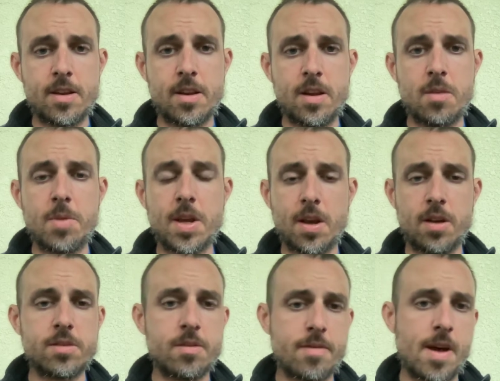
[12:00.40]
in it
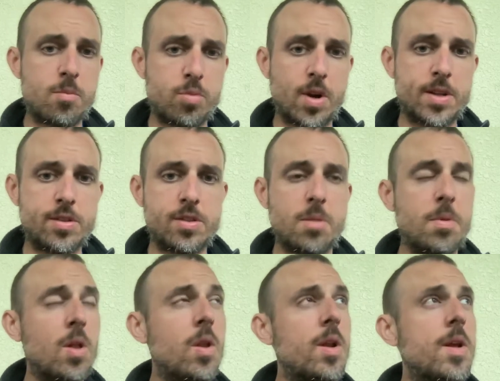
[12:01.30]
because of that price
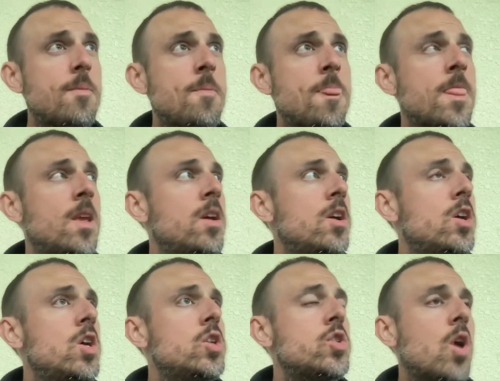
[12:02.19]
stability.
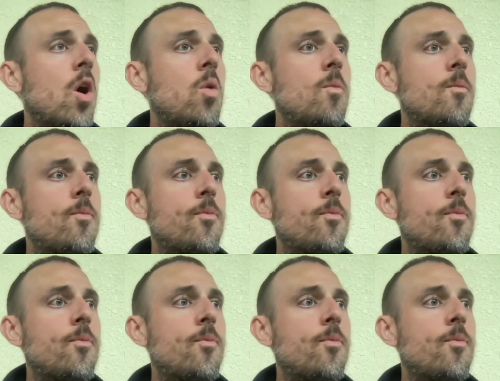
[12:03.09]
So